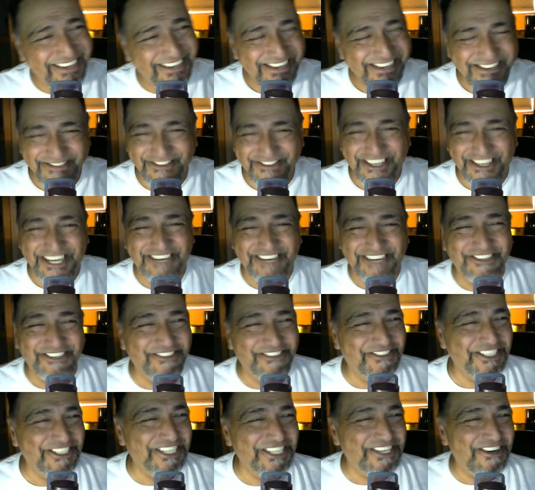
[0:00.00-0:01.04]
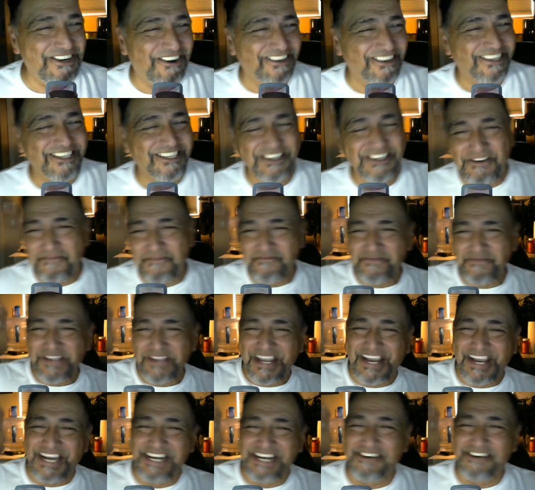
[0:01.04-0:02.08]
whatever you want to call it.
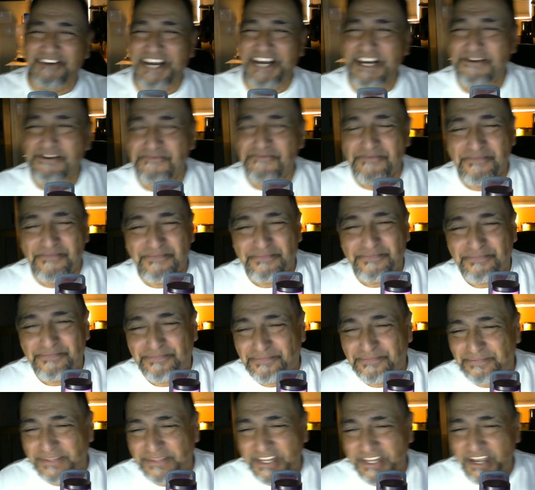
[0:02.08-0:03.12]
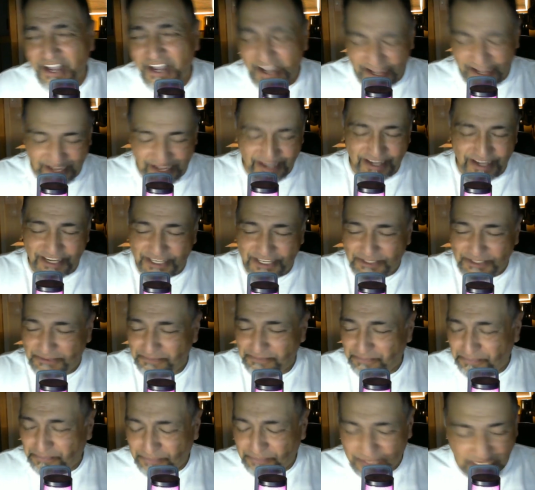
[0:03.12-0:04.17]
Anyway,
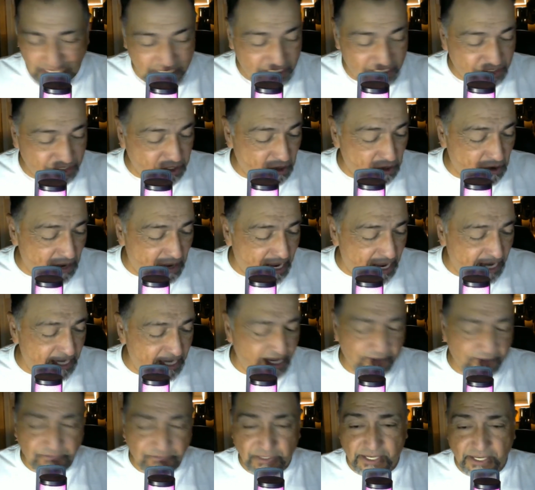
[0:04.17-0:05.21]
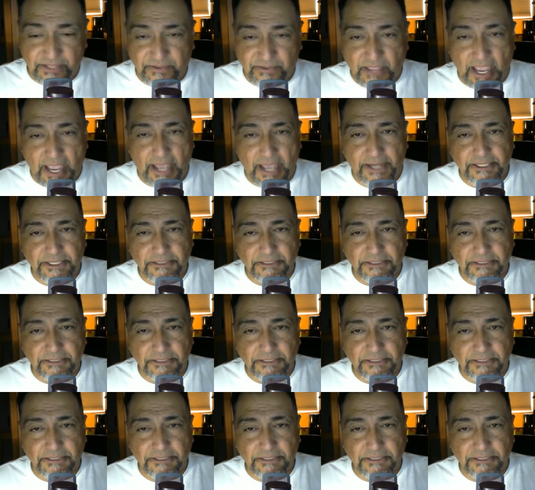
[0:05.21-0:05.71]
so I left it at that.